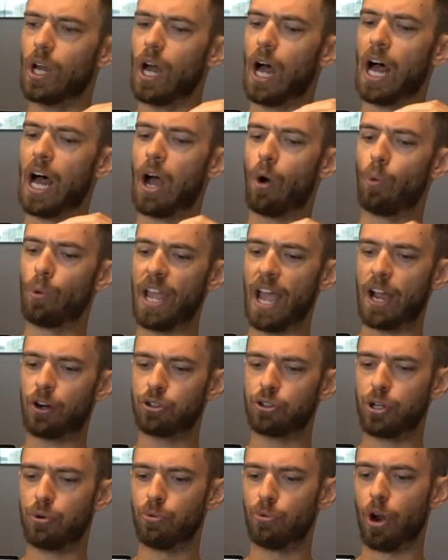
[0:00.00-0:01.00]
We
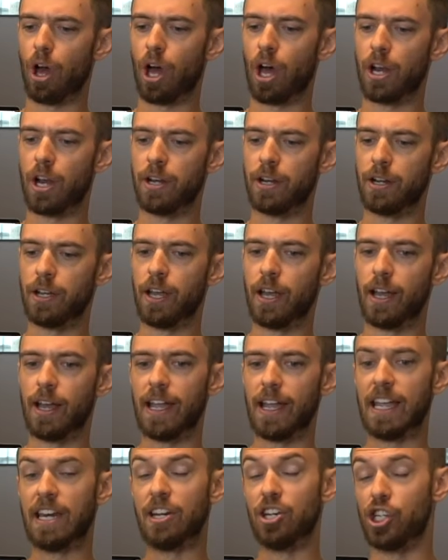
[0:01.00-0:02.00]
actually run
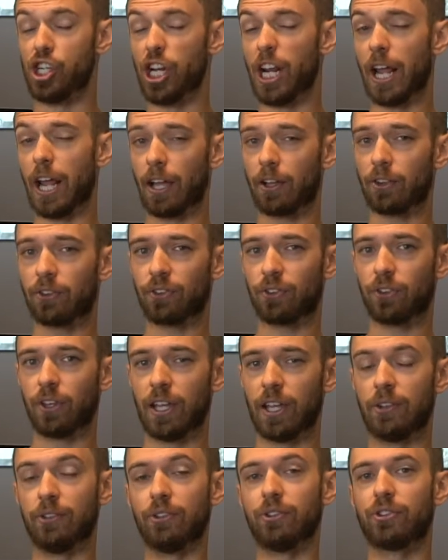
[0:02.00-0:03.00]

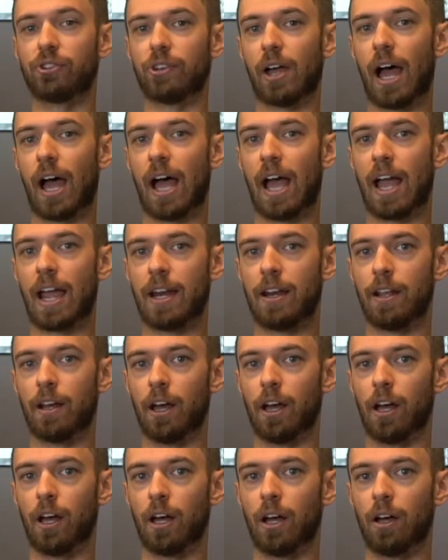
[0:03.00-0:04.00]
Nginx inside
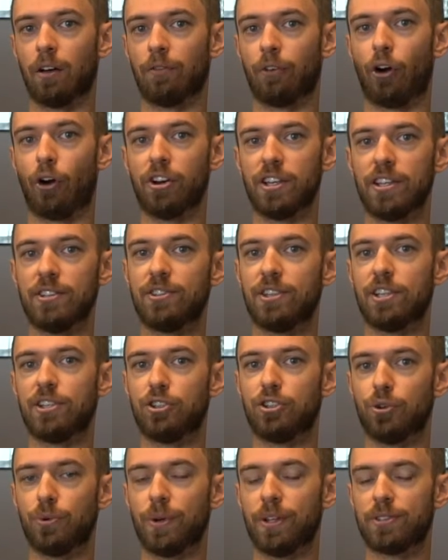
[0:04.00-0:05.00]
of our
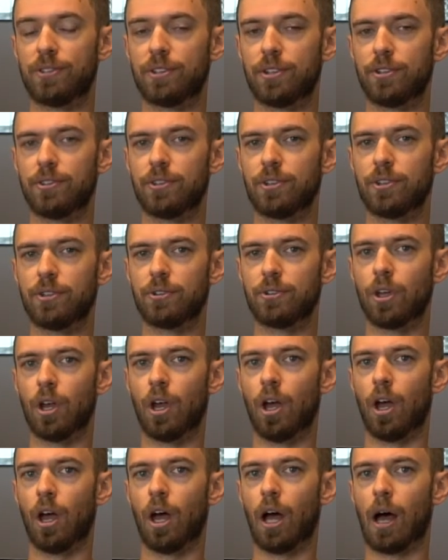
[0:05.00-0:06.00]
EC2 instances.
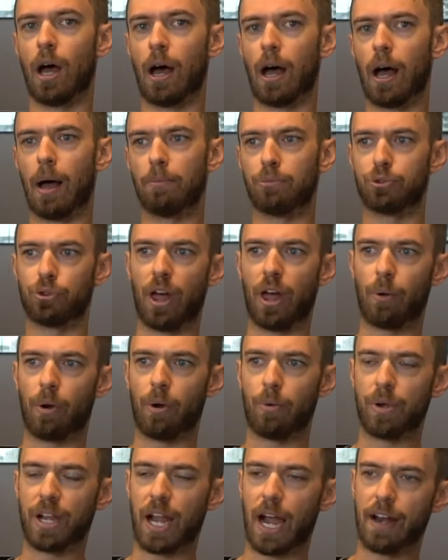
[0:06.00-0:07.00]
So that
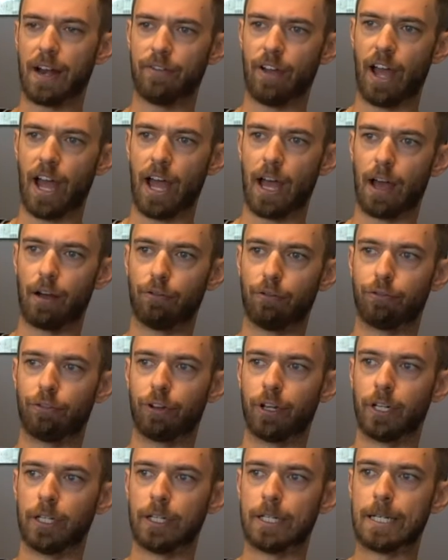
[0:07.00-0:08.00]
way we kind of
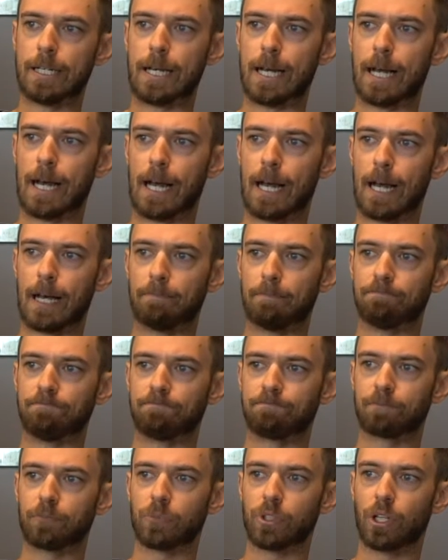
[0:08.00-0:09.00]
have
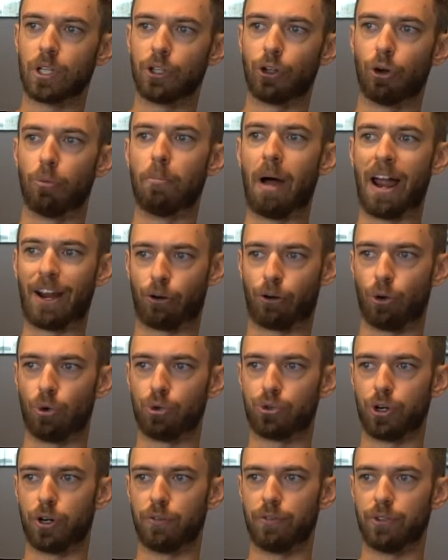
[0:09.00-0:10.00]
little
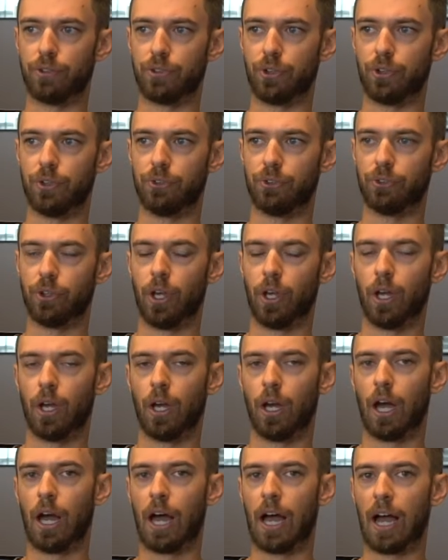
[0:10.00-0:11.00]
microservices.
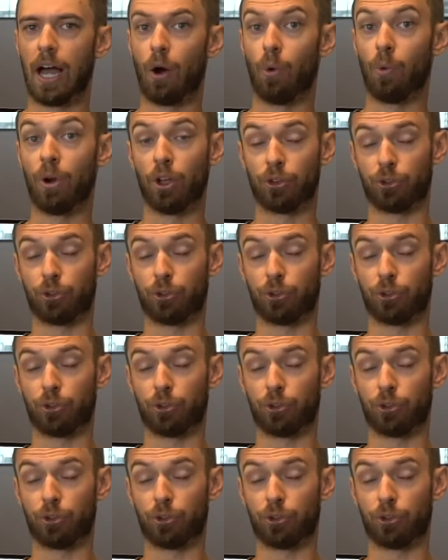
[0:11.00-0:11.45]
We